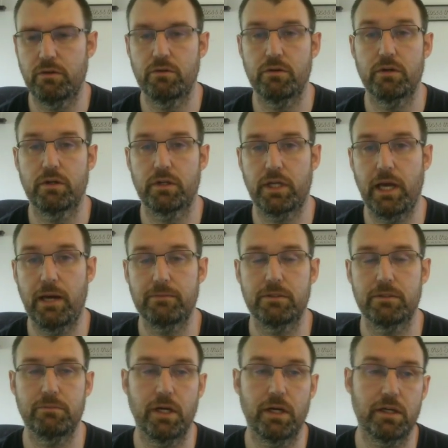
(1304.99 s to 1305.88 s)
or
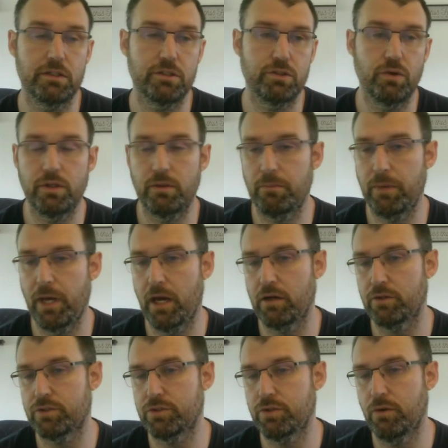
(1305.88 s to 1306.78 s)
Captain America joined the
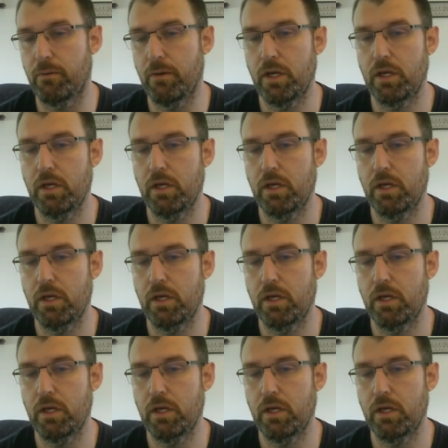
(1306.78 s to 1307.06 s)
battle too,